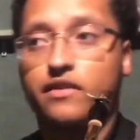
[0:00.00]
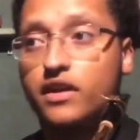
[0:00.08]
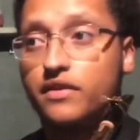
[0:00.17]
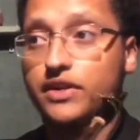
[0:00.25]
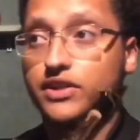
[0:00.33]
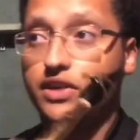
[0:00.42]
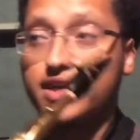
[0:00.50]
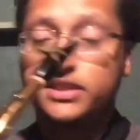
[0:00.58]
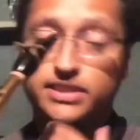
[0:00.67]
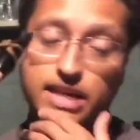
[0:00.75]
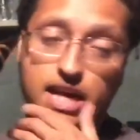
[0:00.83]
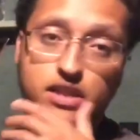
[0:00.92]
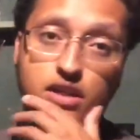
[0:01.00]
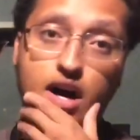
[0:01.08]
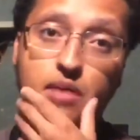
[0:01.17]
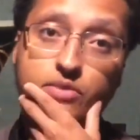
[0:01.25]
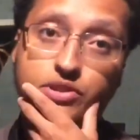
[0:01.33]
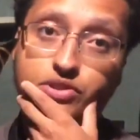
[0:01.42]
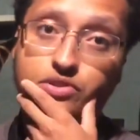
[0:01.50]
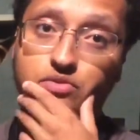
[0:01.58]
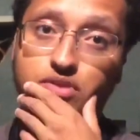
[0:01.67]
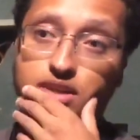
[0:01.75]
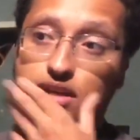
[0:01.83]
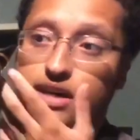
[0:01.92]
Now, if I try the jazz embouchure
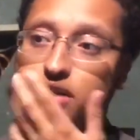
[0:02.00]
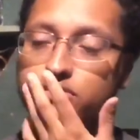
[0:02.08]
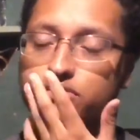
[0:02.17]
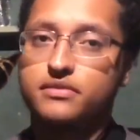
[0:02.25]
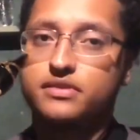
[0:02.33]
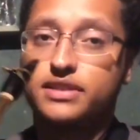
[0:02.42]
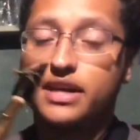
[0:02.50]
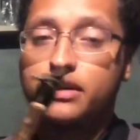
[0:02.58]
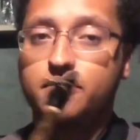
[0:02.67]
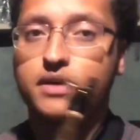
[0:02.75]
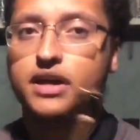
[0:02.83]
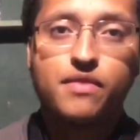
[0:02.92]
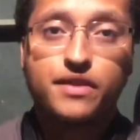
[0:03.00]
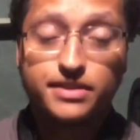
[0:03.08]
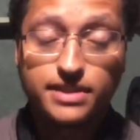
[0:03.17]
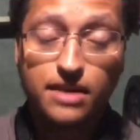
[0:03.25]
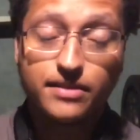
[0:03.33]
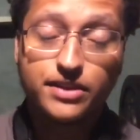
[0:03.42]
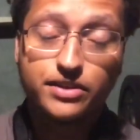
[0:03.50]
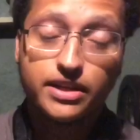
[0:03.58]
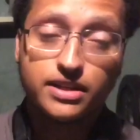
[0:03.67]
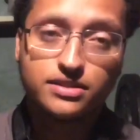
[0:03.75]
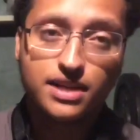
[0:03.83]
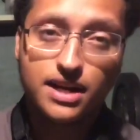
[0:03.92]
with the classical setup, the sound that you get
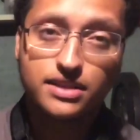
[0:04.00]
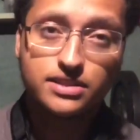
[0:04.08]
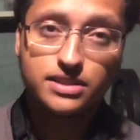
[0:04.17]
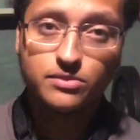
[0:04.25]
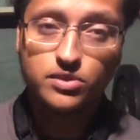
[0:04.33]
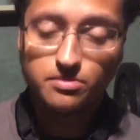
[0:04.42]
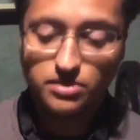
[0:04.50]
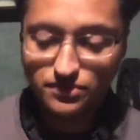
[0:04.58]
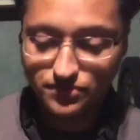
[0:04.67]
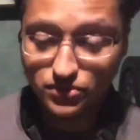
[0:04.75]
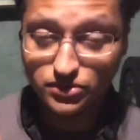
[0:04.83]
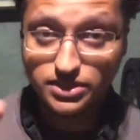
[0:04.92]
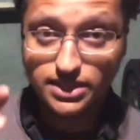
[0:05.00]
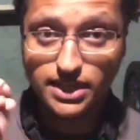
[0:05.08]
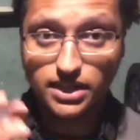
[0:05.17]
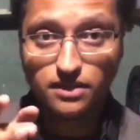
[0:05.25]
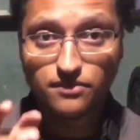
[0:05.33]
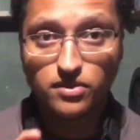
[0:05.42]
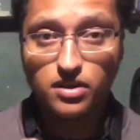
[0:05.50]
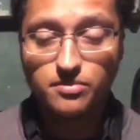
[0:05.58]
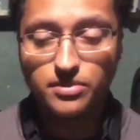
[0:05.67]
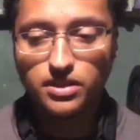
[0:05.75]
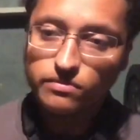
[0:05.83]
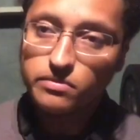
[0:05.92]
is kind of similar, but if you were standing in front of
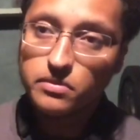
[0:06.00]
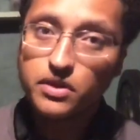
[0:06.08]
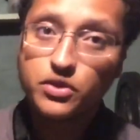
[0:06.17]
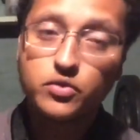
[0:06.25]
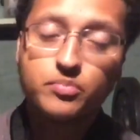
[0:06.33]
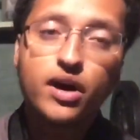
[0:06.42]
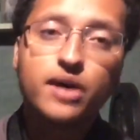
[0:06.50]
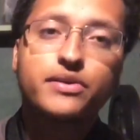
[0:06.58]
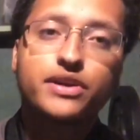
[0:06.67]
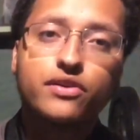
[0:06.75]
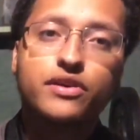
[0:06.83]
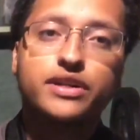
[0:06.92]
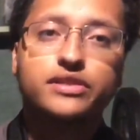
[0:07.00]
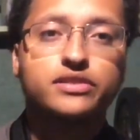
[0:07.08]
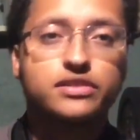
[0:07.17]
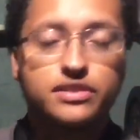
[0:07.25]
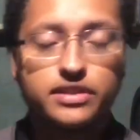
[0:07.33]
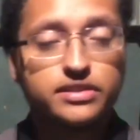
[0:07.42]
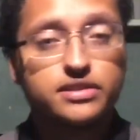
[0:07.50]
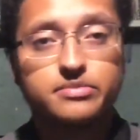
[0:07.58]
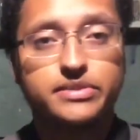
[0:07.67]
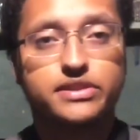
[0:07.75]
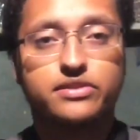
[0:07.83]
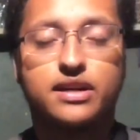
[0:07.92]
me, you would probably cringe. This is
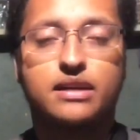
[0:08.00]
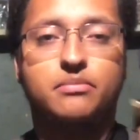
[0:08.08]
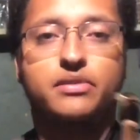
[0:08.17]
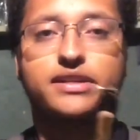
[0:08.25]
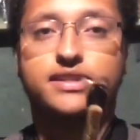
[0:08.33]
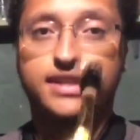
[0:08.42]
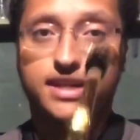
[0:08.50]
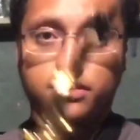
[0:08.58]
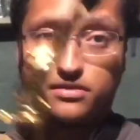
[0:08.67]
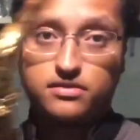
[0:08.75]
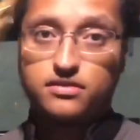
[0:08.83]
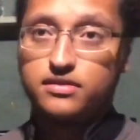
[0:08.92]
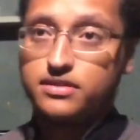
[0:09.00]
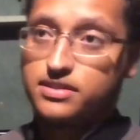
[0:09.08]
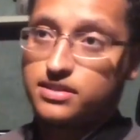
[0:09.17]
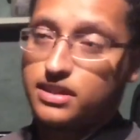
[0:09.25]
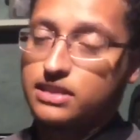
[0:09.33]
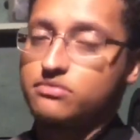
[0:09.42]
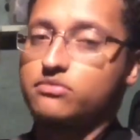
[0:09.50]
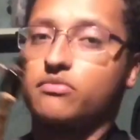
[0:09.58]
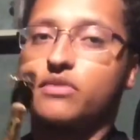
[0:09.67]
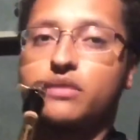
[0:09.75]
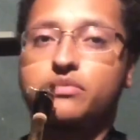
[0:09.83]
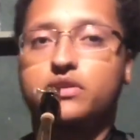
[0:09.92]
me trying to play jazz on this classical
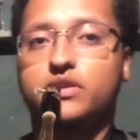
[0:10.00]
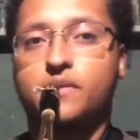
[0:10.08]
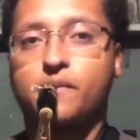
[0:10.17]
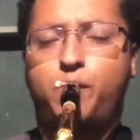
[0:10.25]
mouthpiece.